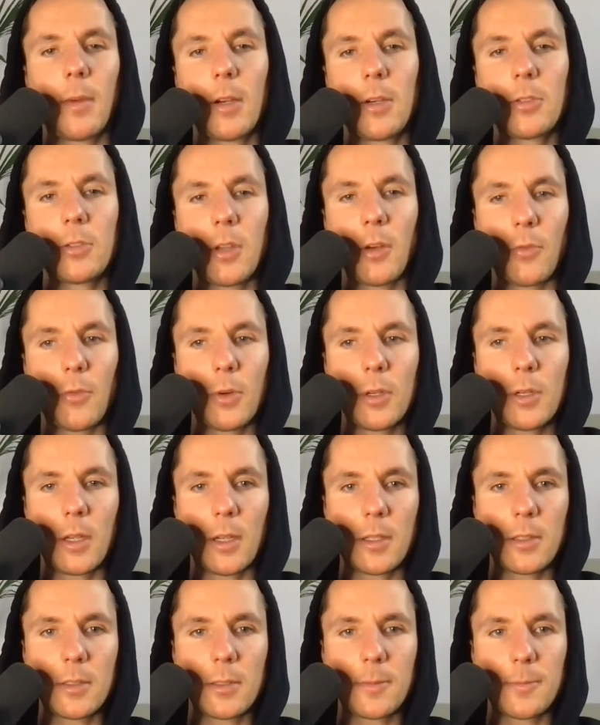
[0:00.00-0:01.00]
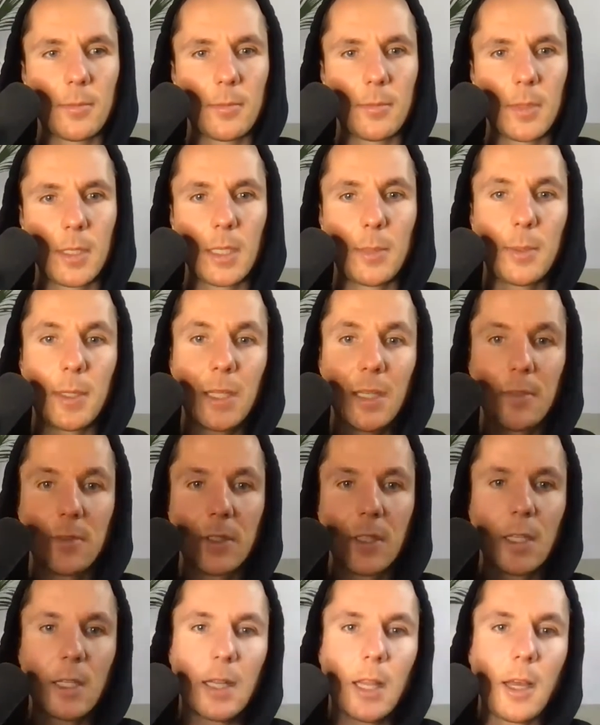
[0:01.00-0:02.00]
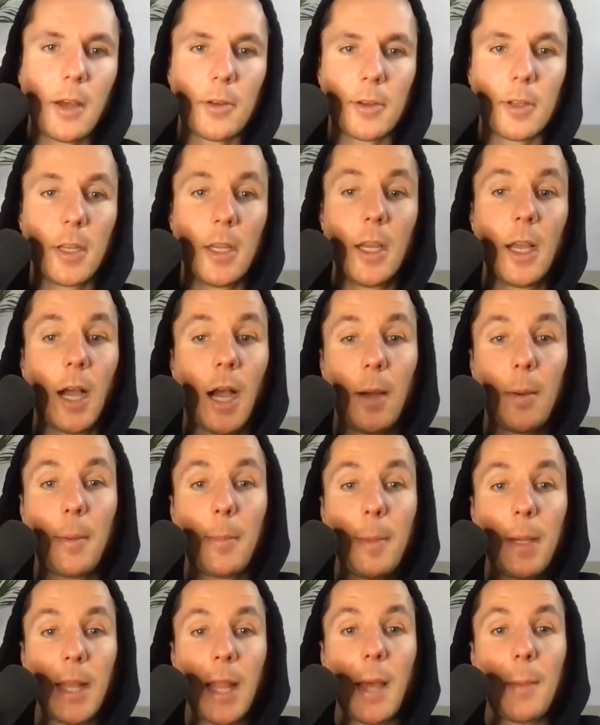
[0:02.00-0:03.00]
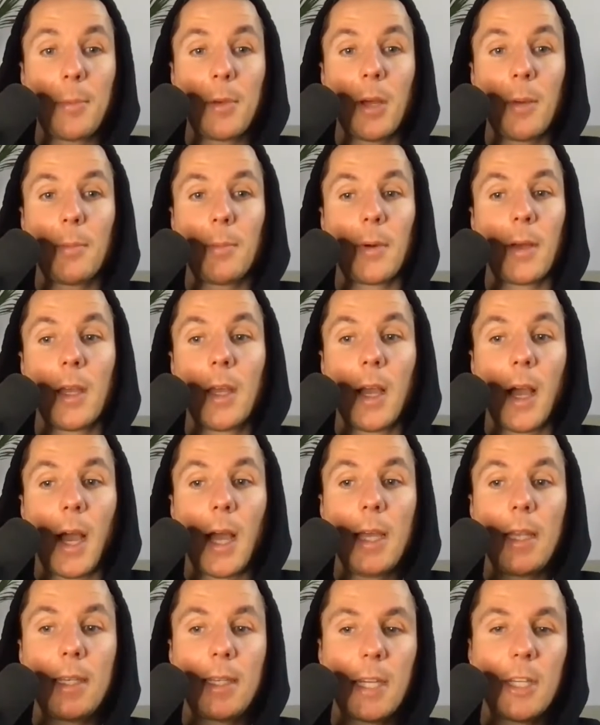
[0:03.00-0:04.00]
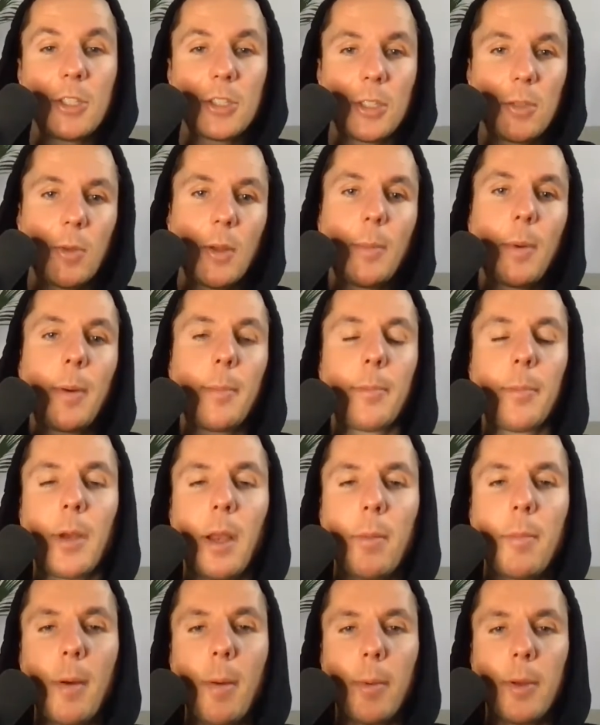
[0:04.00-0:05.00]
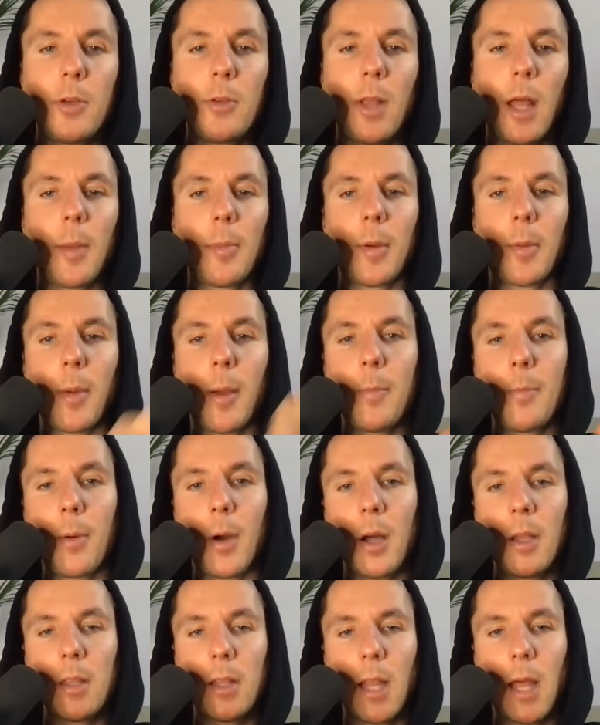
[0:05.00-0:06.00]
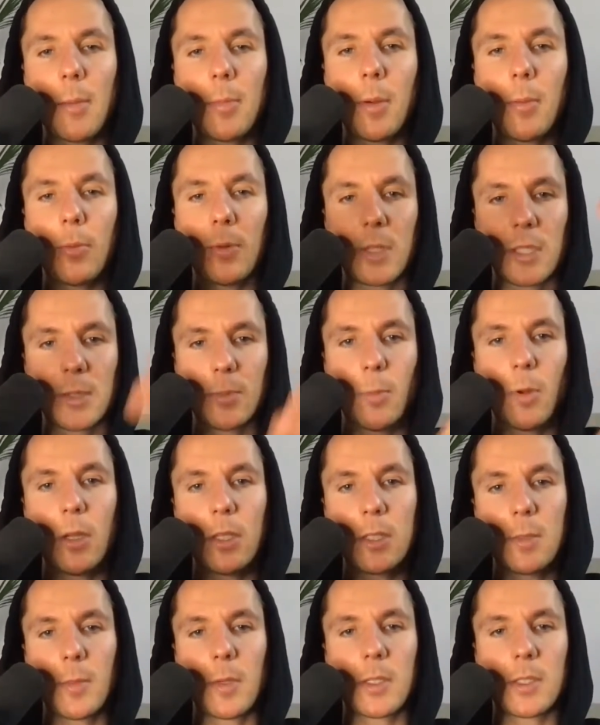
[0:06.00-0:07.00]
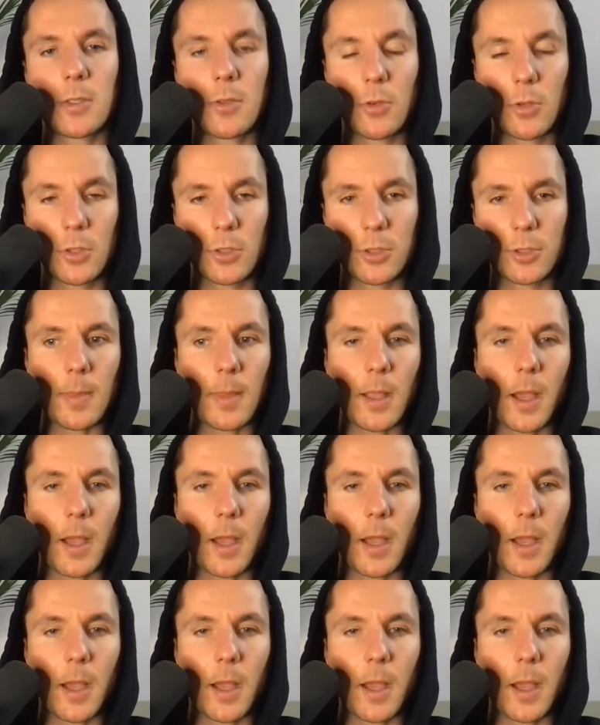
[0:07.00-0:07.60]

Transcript: Microsoft Word does. But it lives in the cloud. Uh, my laptop, I intentionally, when I, bought, when I bought my new laptop, I bought the laptop with the smallest amount of storage.